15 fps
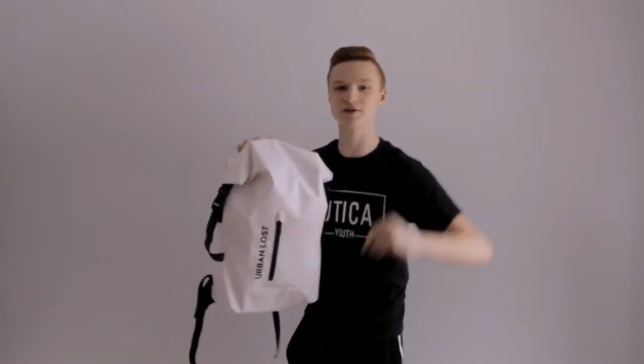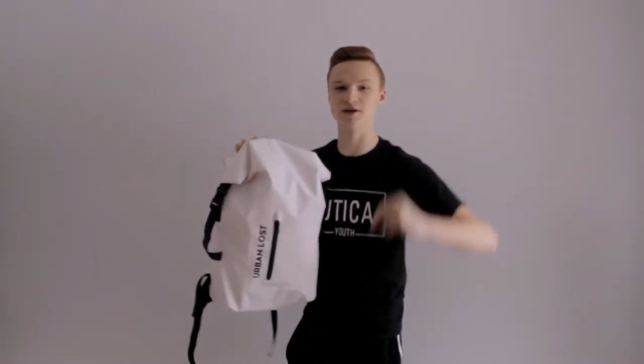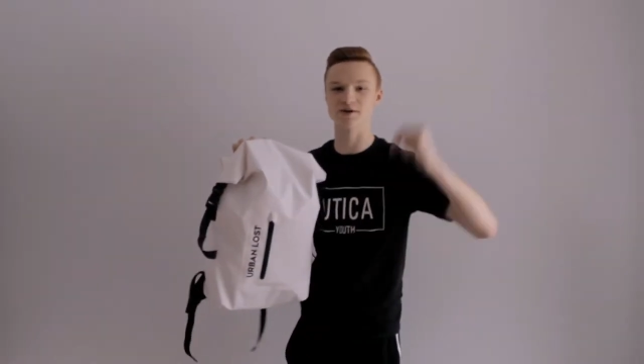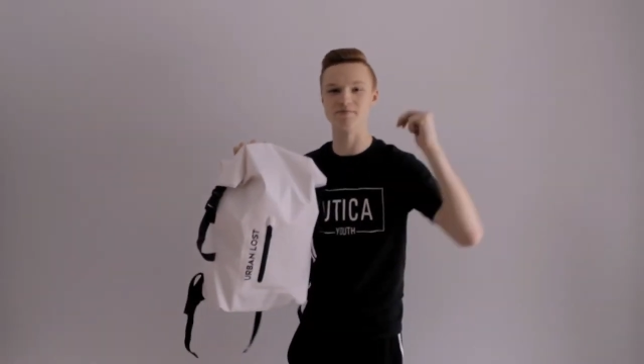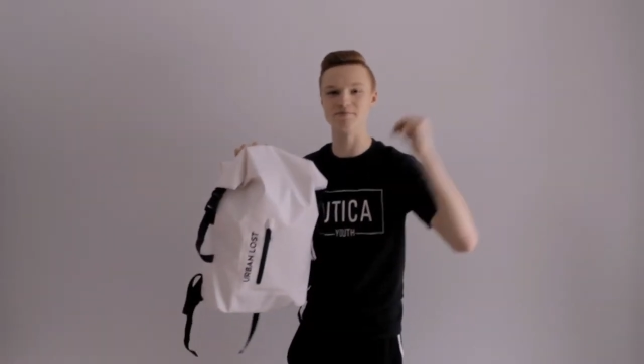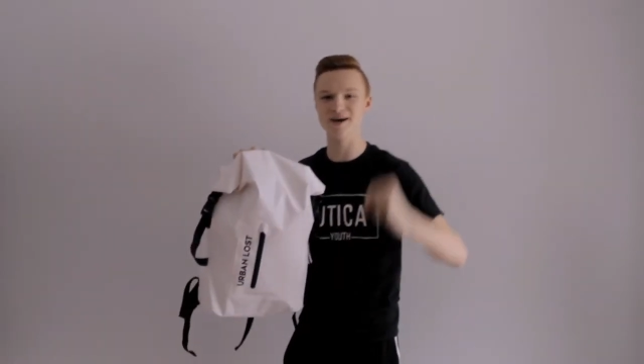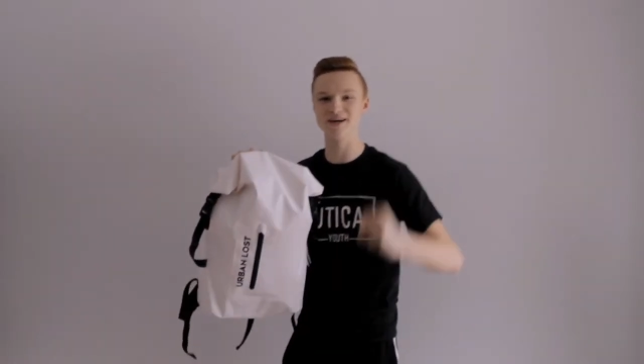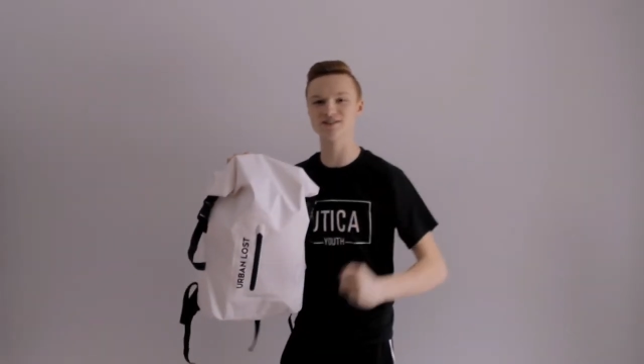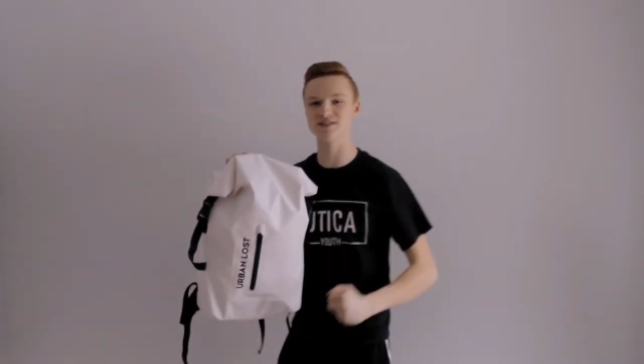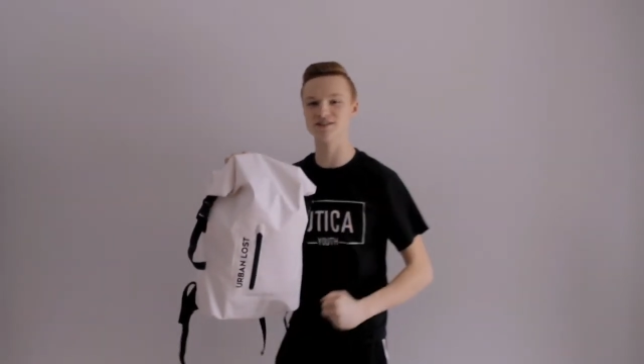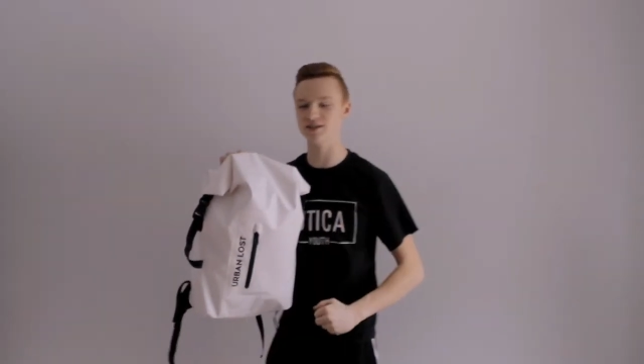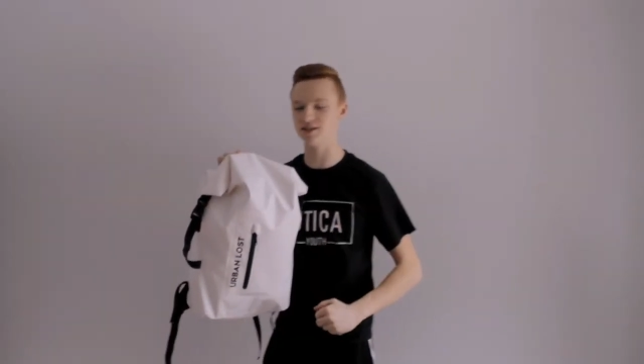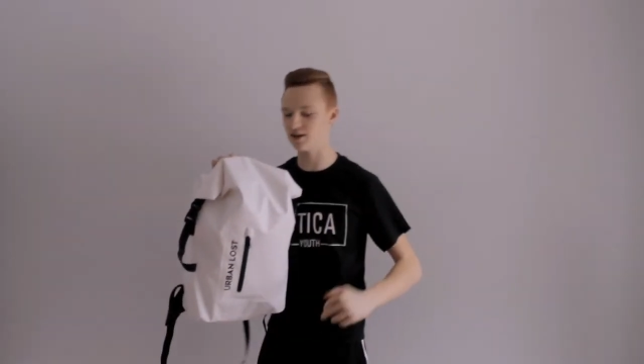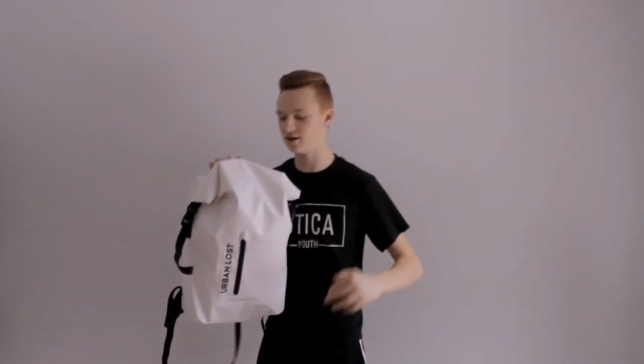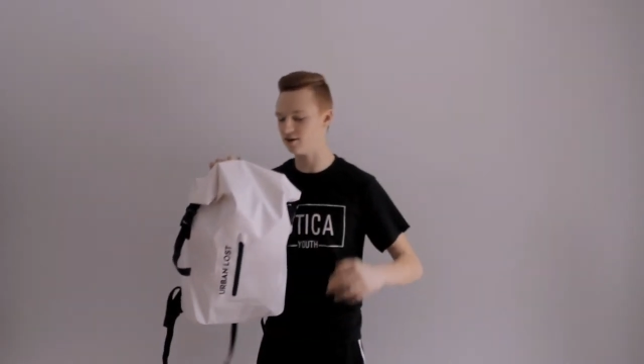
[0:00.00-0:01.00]
They're
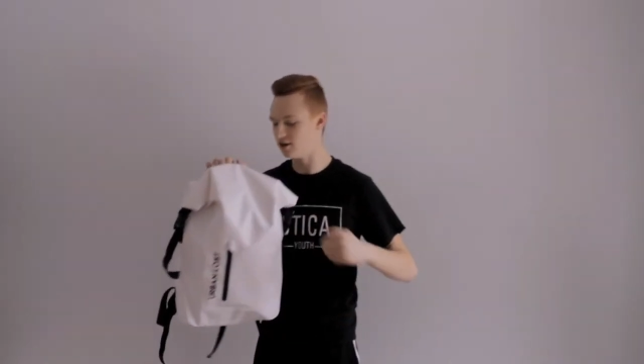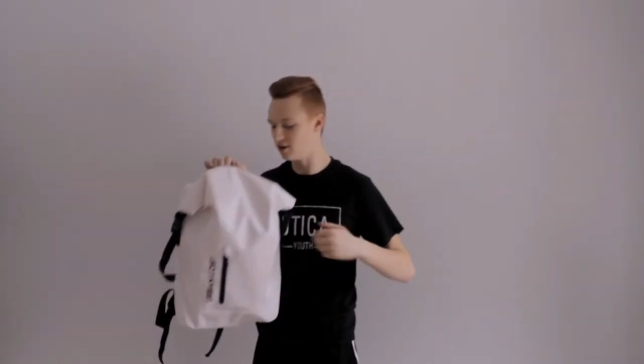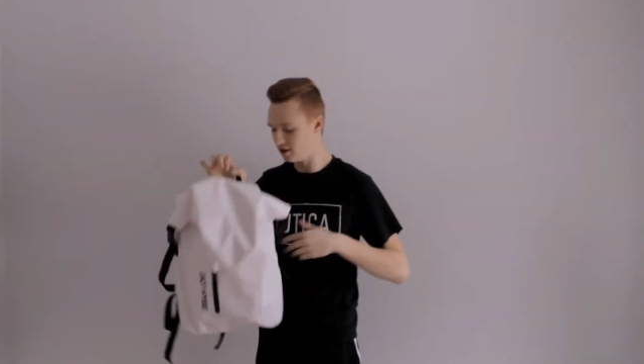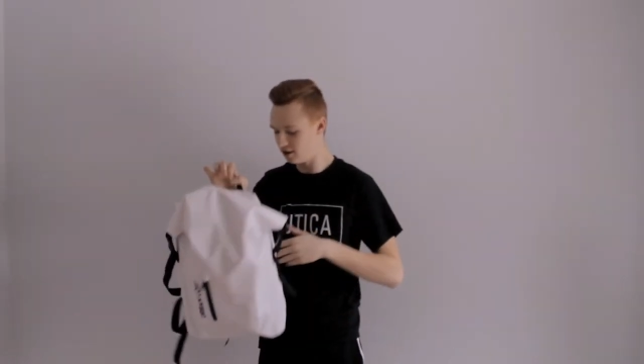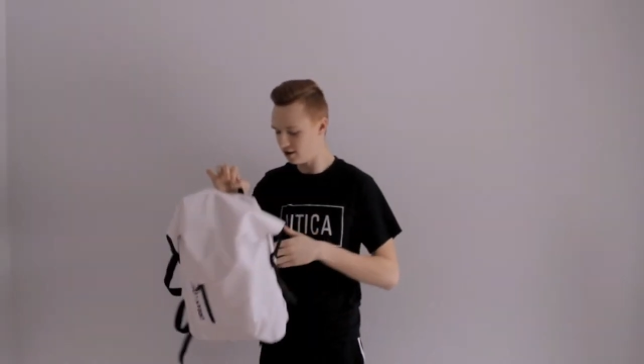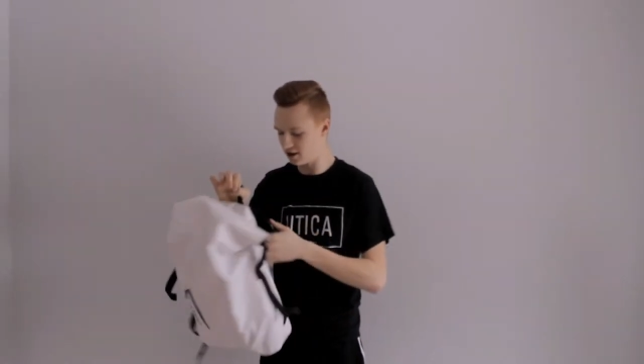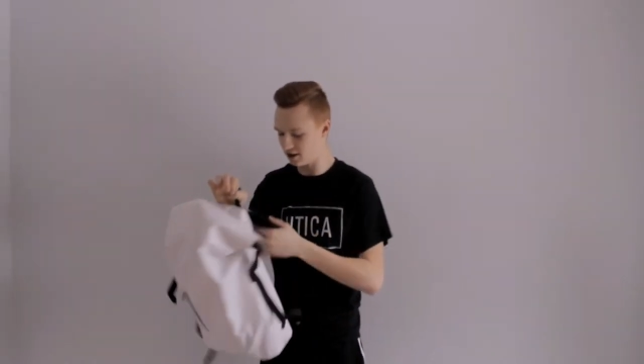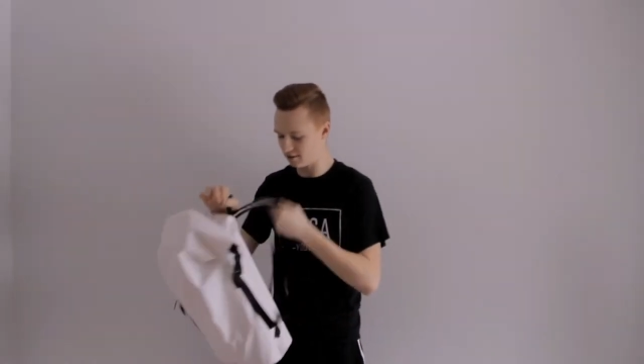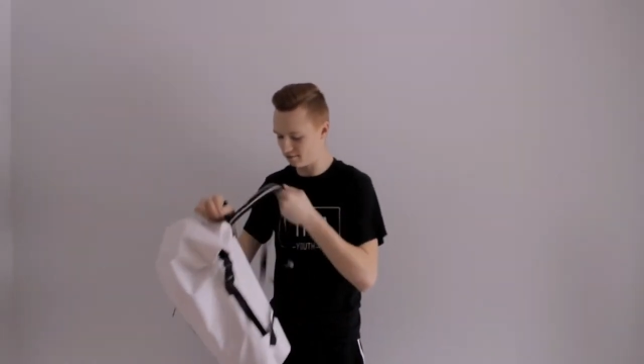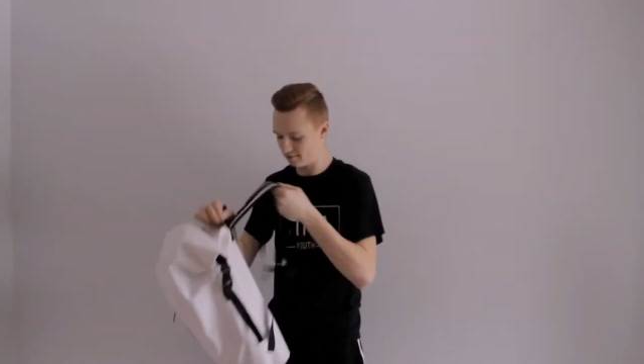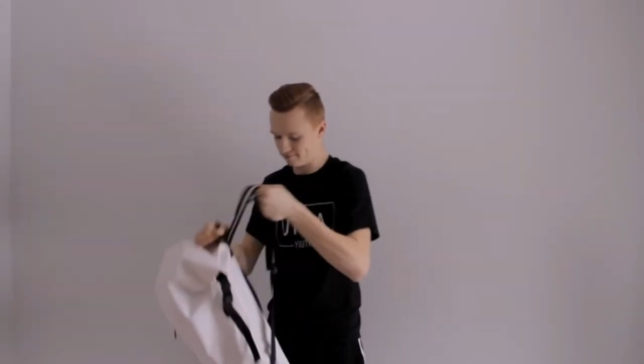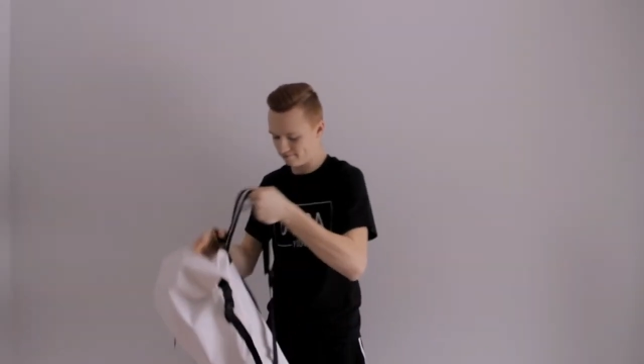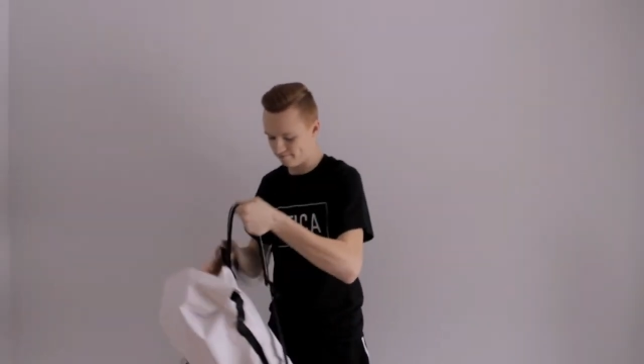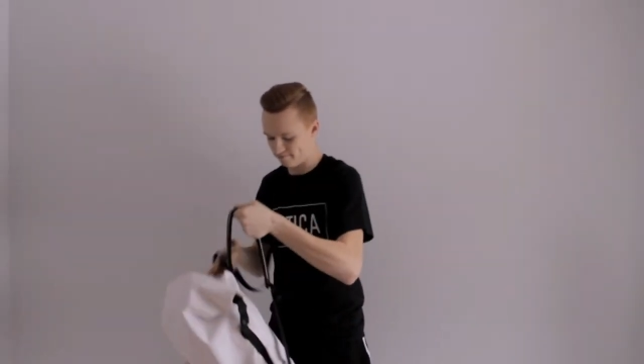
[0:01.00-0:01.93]
amazing, you know. Um,